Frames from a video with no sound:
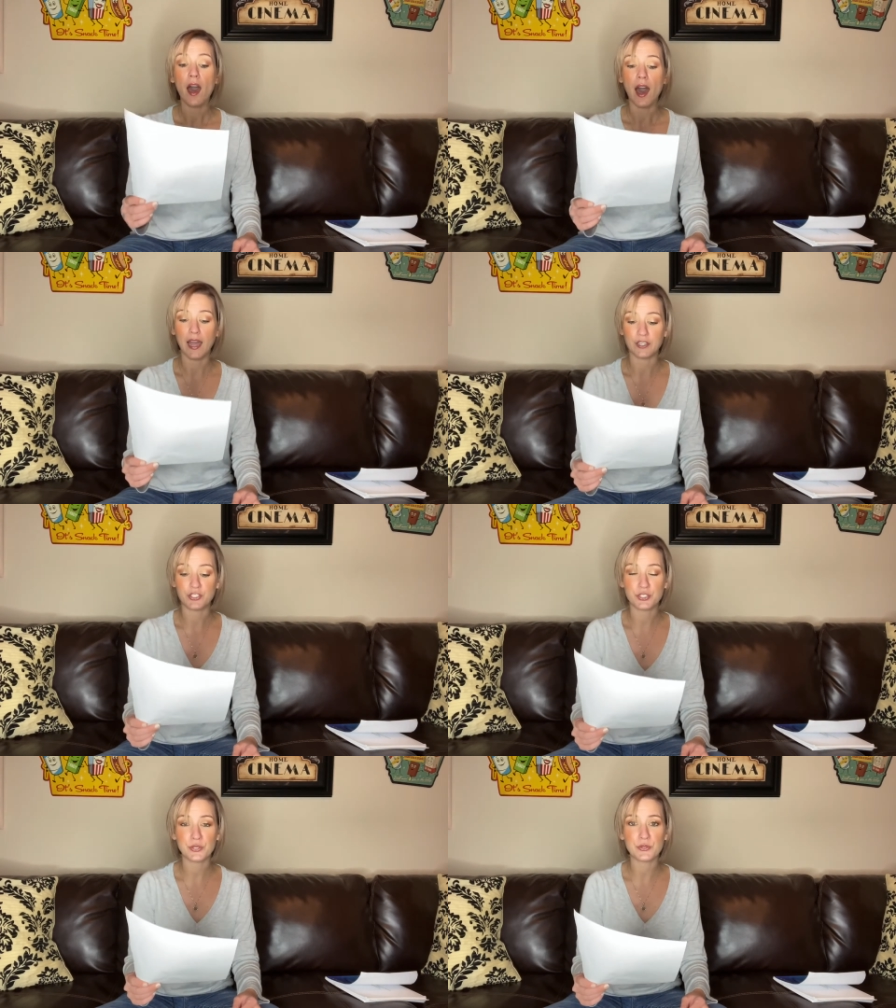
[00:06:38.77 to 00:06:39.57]
I
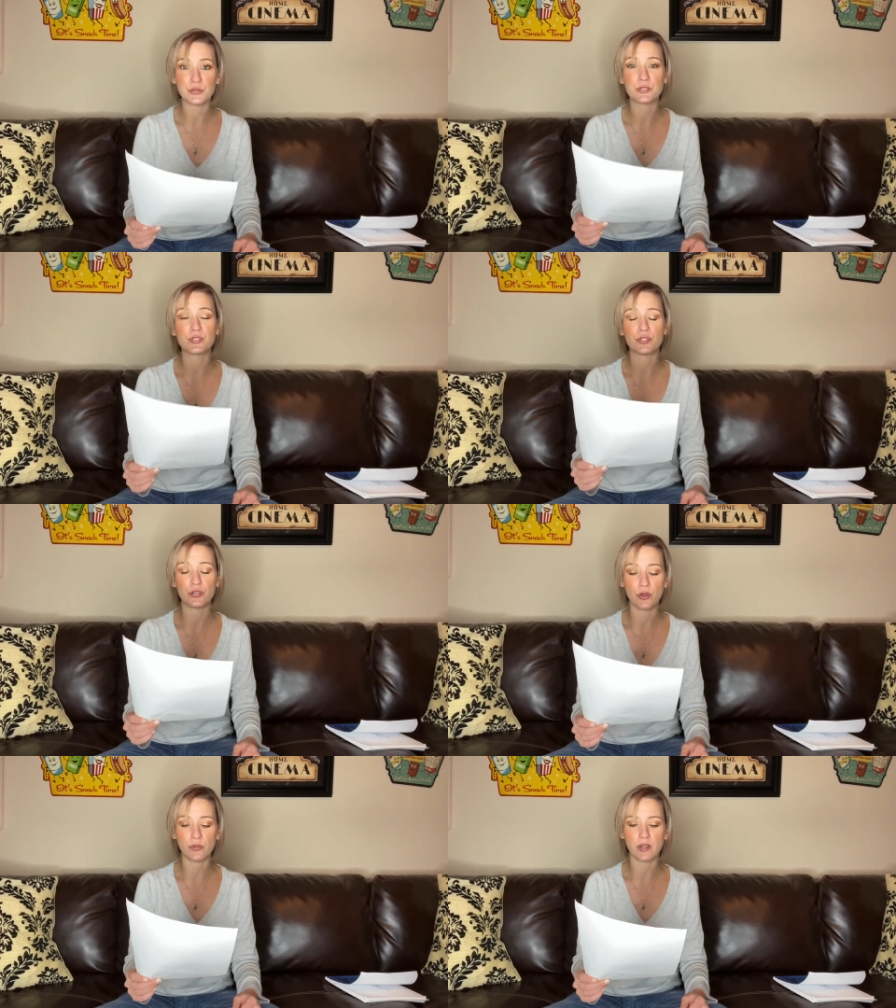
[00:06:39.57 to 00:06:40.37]
choose to
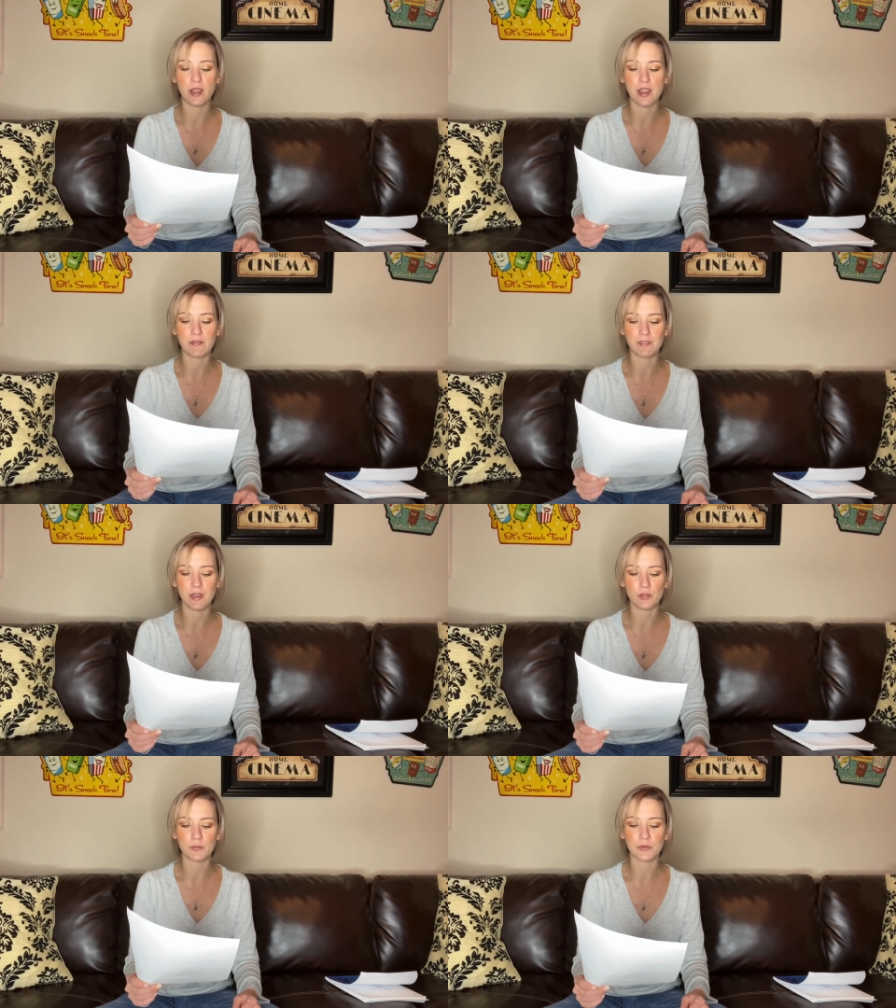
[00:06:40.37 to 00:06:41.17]
know that I am
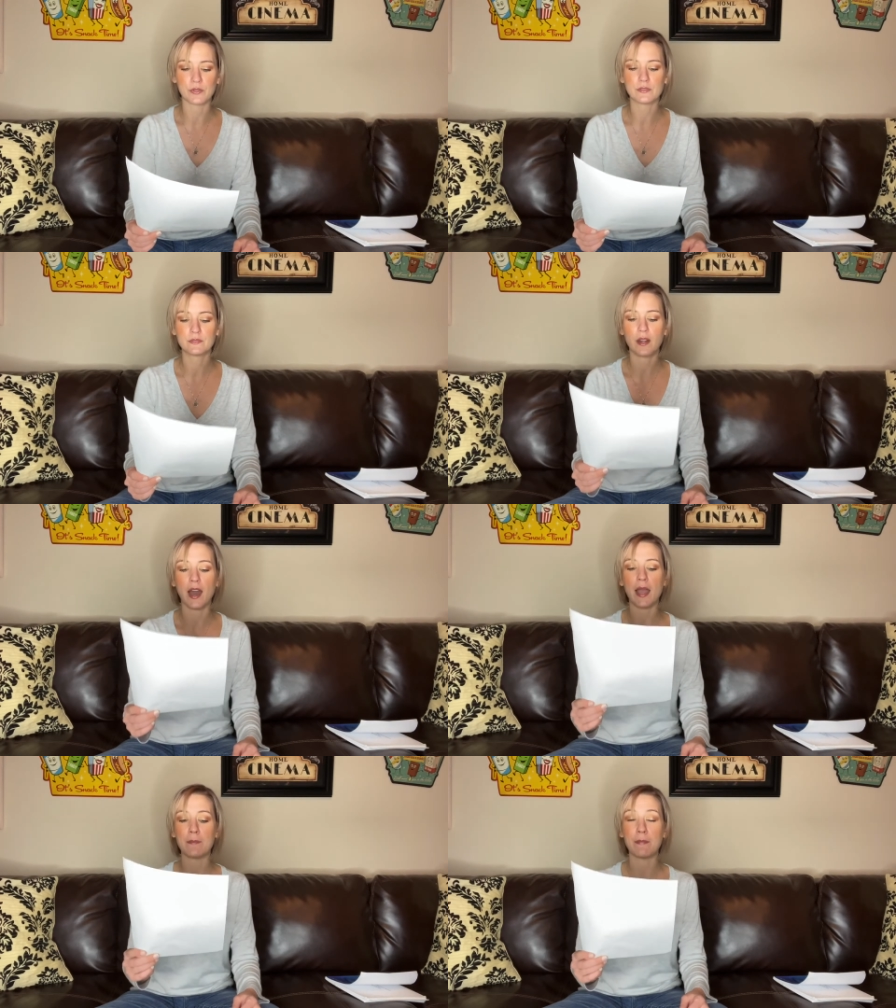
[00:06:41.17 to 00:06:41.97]
valuable.
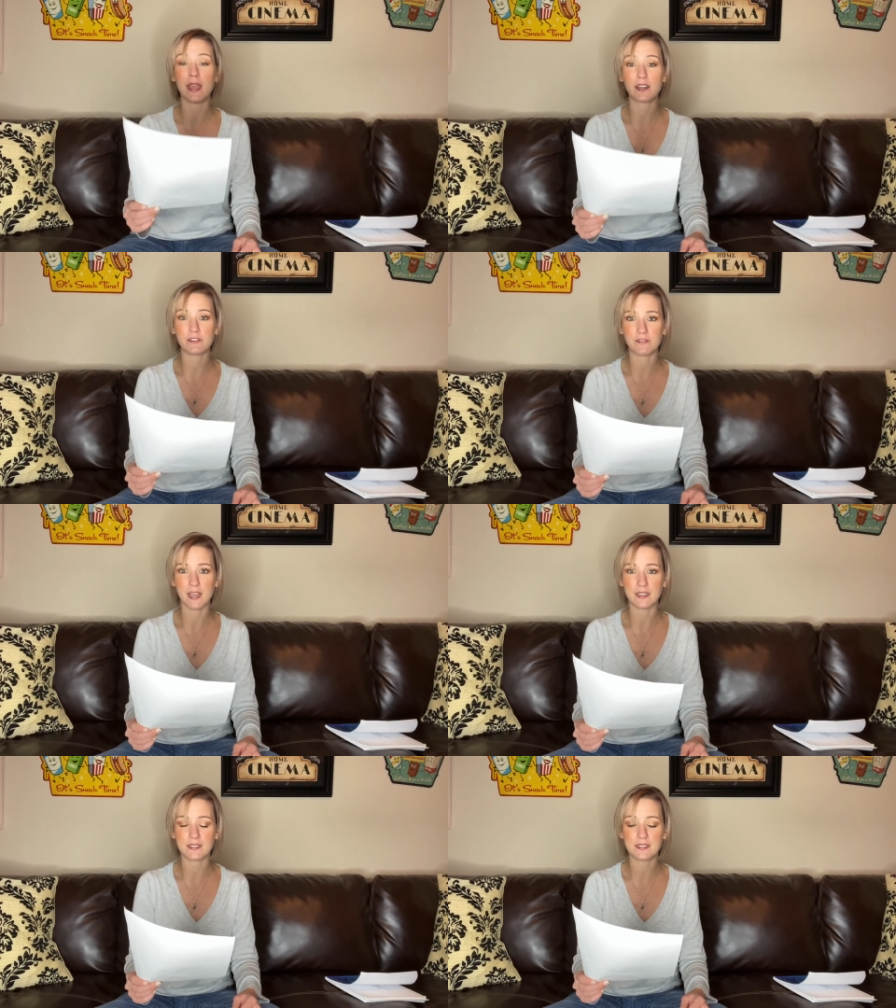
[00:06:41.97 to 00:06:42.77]
I
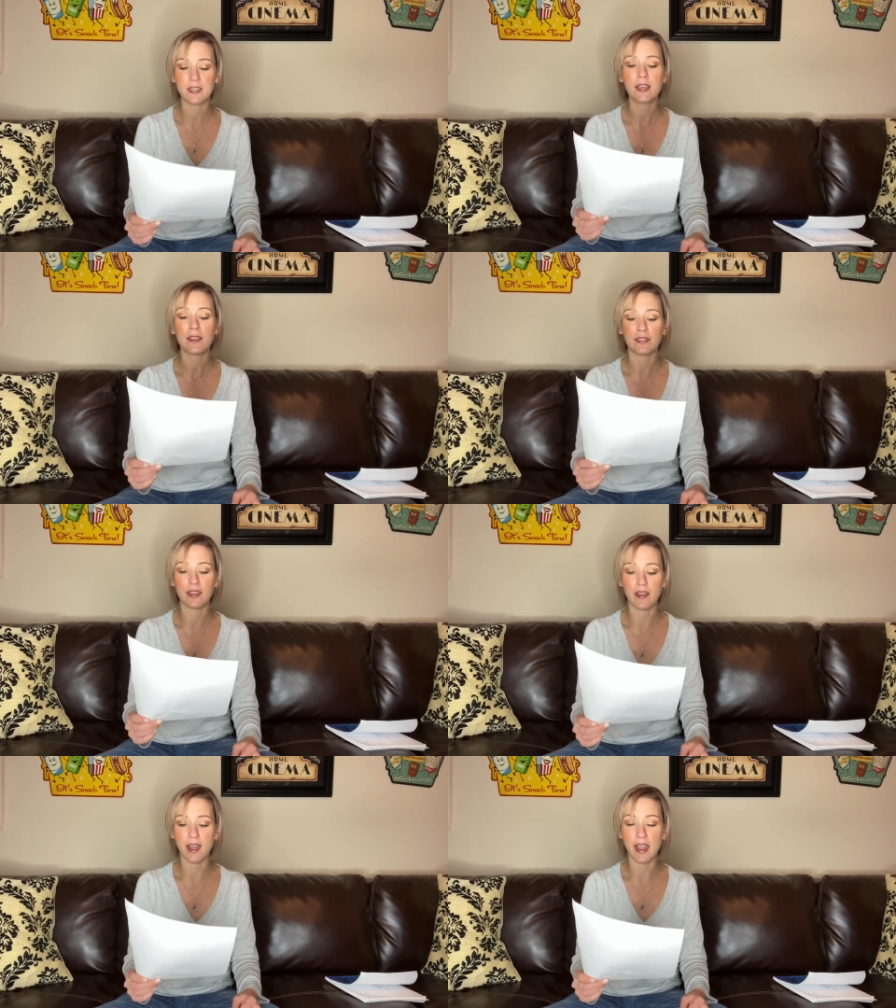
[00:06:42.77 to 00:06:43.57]
manifest
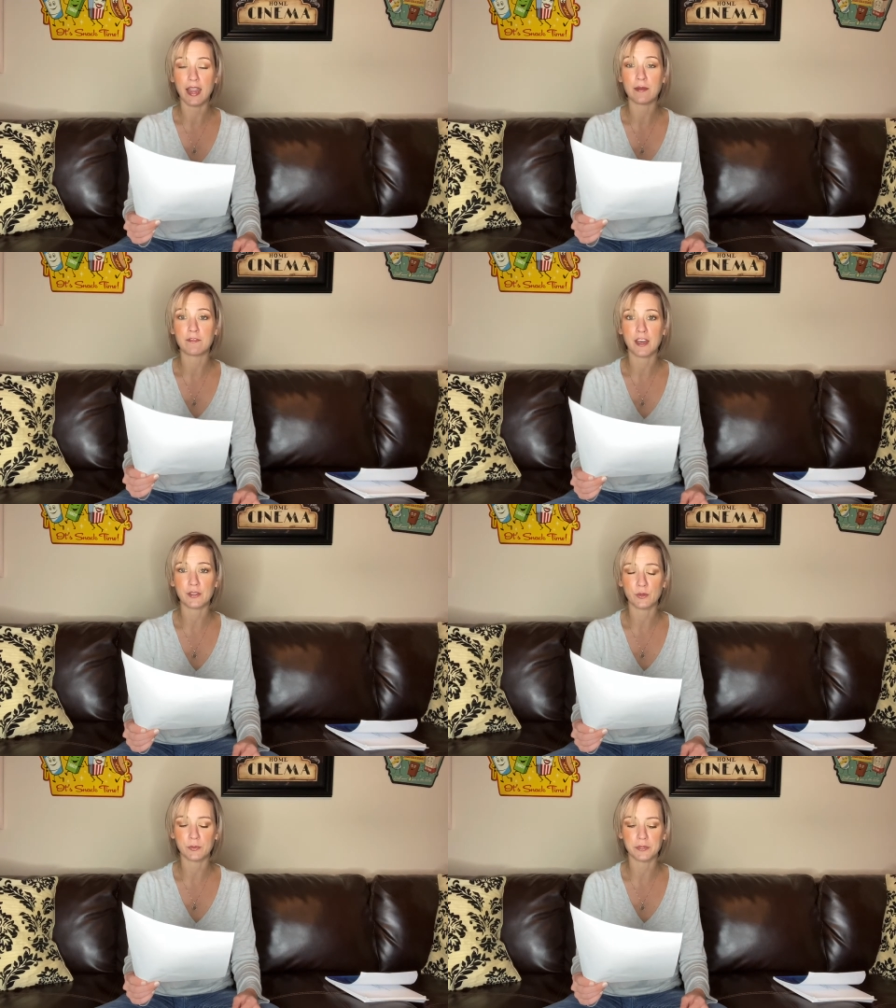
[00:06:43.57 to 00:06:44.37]
that I am
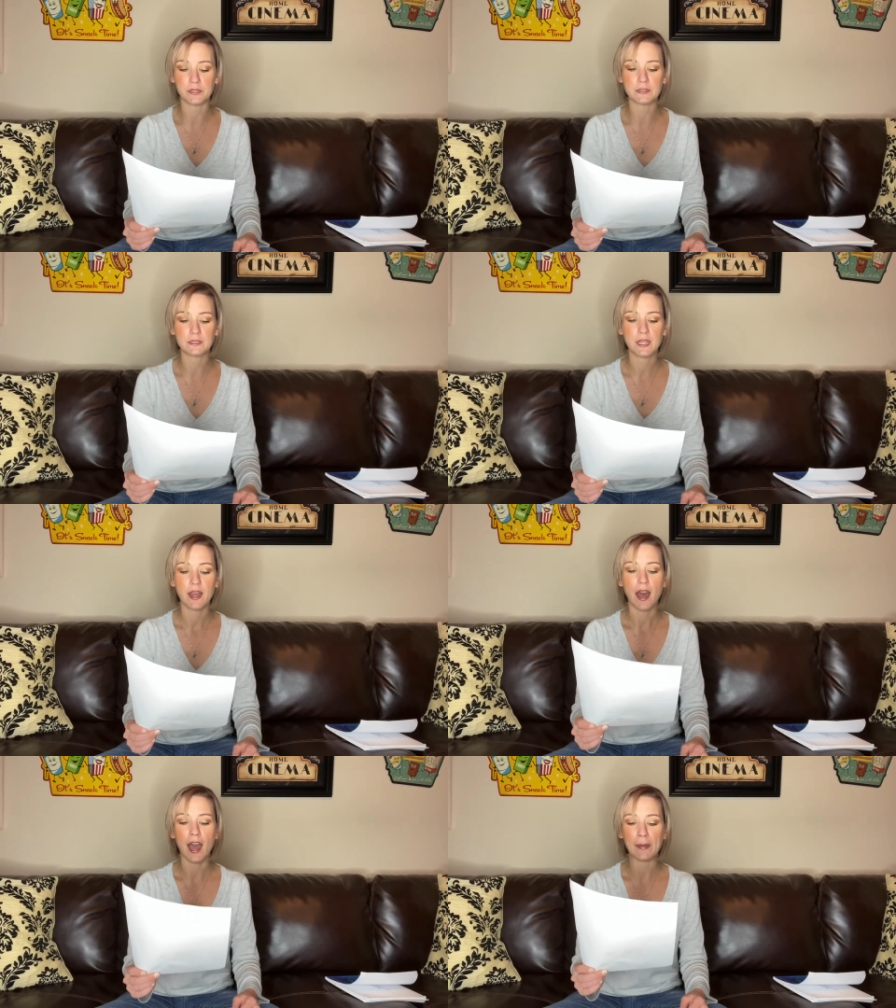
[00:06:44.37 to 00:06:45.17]
valuable.
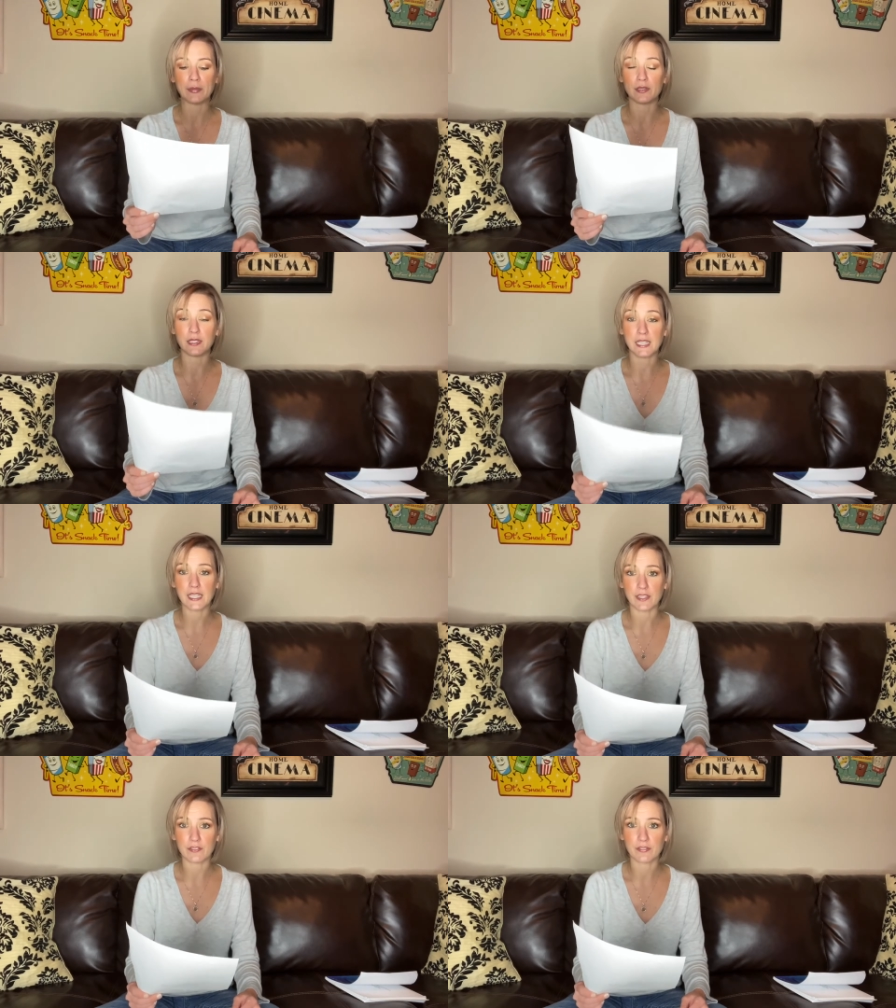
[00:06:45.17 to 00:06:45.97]
I
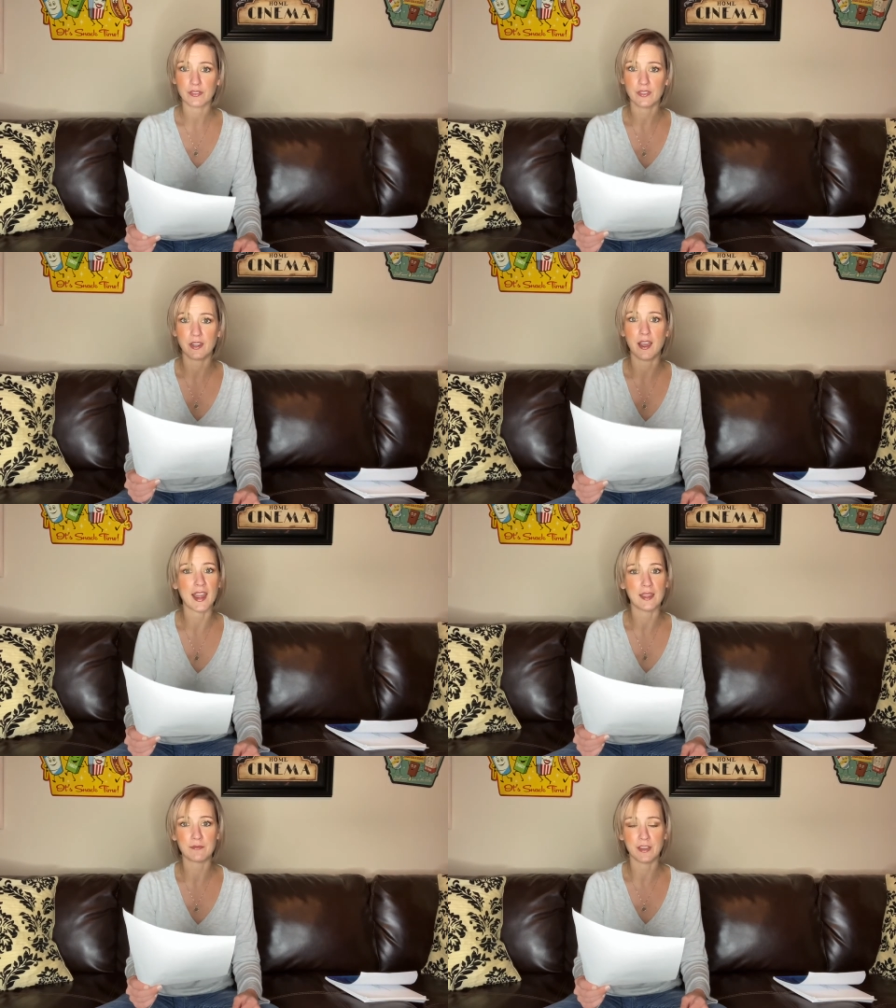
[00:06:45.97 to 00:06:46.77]
believe that
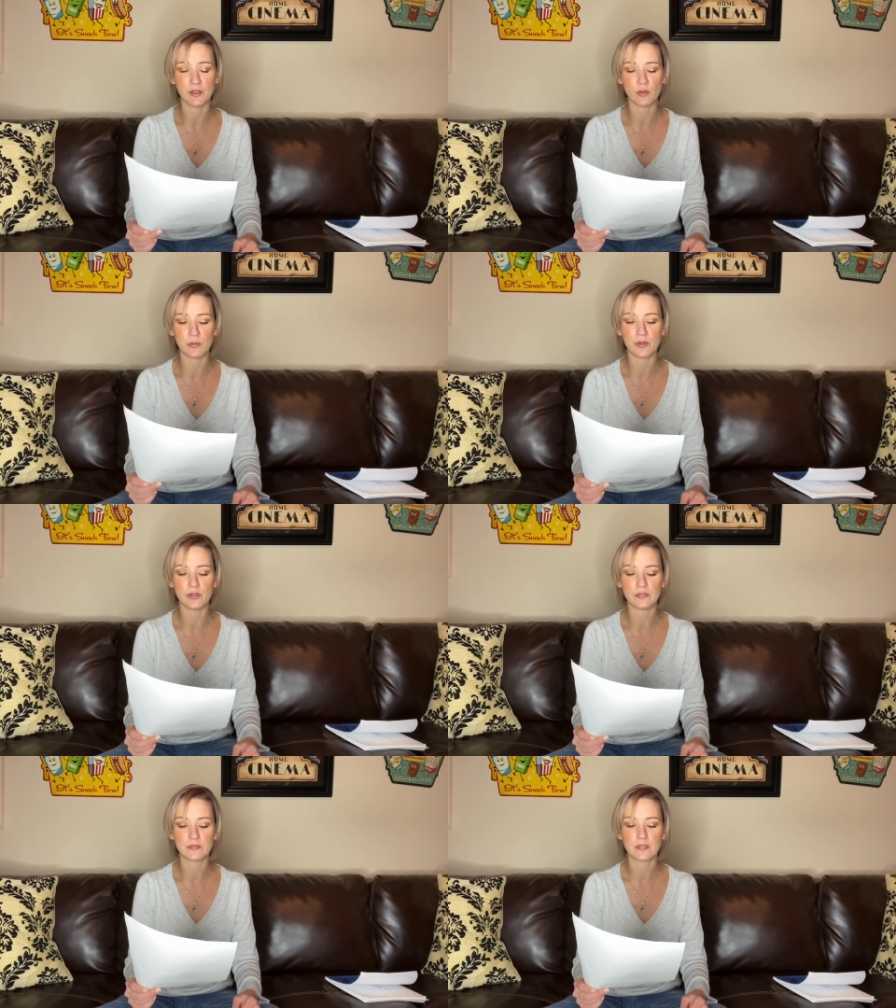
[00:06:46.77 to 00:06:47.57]
I am valuable.